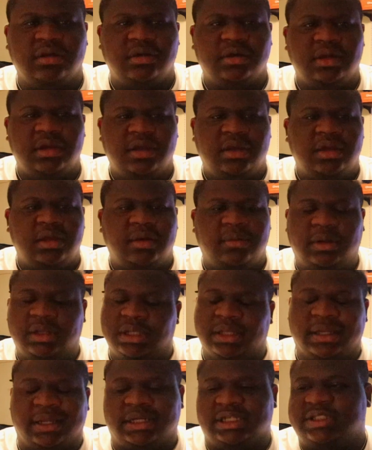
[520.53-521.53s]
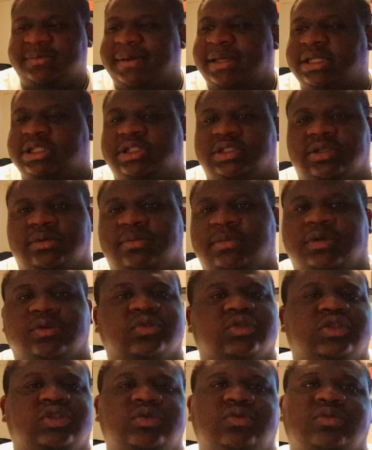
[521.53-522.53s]
It looked like a spaceship. It
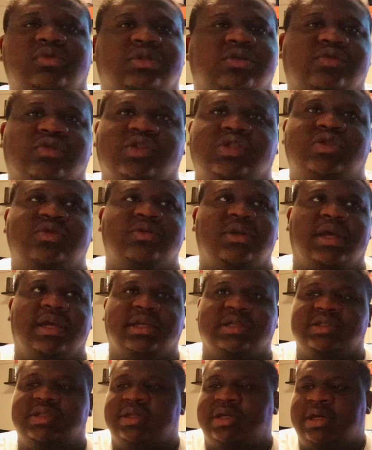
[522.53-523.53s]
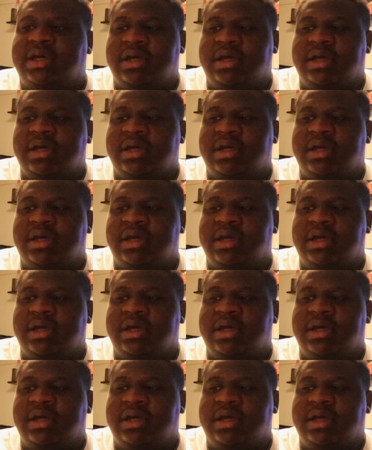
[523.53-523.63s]
was too nice.